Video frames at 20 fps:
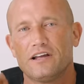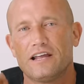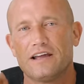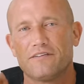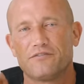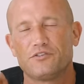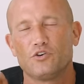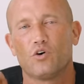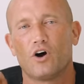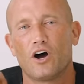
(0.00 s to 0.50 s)

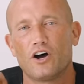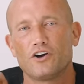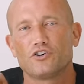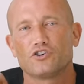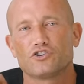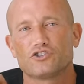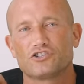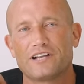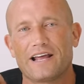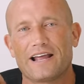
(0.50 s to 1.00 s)
if you'll
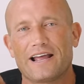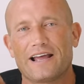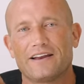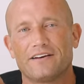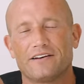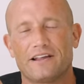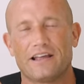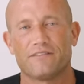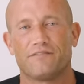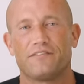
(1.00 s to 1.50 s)

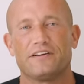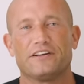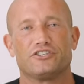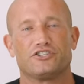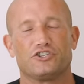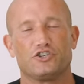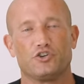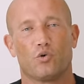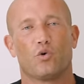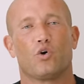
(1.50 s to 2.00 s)
understand, if
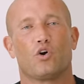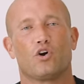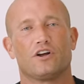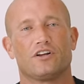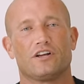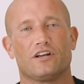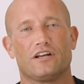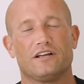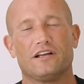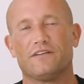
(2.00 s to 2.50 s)
it's
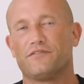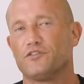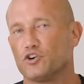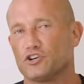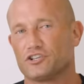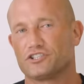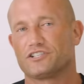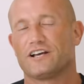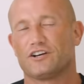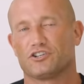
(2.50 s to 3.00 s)
your, if
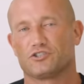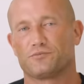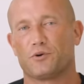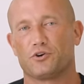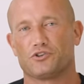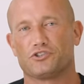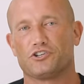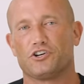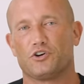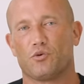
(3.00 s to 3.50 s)
you're a
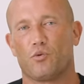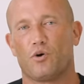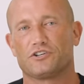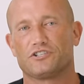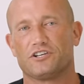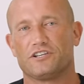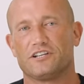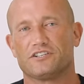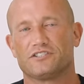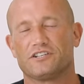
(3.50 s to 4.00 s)
salesperson, you're
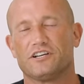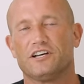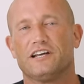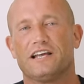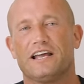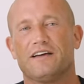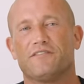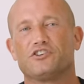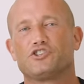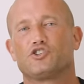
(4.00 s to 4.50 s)
watching this,
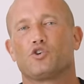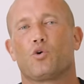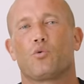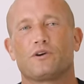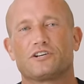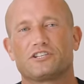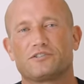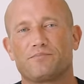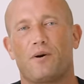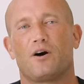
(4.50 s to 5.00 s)
if it's your
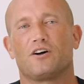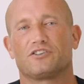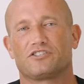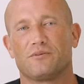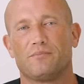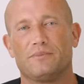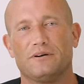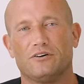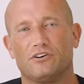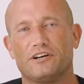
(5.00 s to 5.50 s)

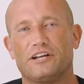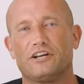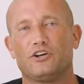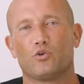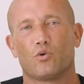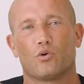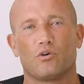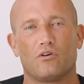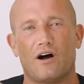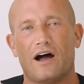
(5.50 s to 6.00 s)
responsibility,
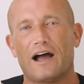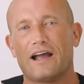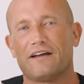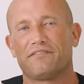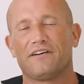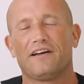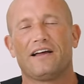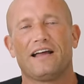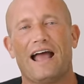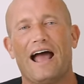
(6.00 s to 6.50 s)
your
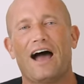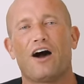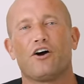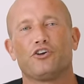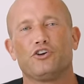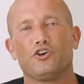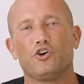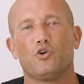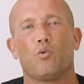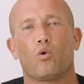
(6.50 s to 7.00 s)
life, how
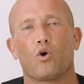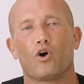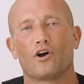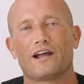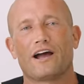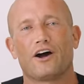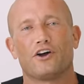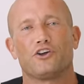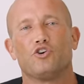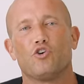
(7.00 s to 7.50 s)
you
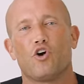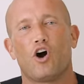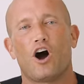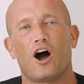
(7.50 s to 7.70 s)
work, how you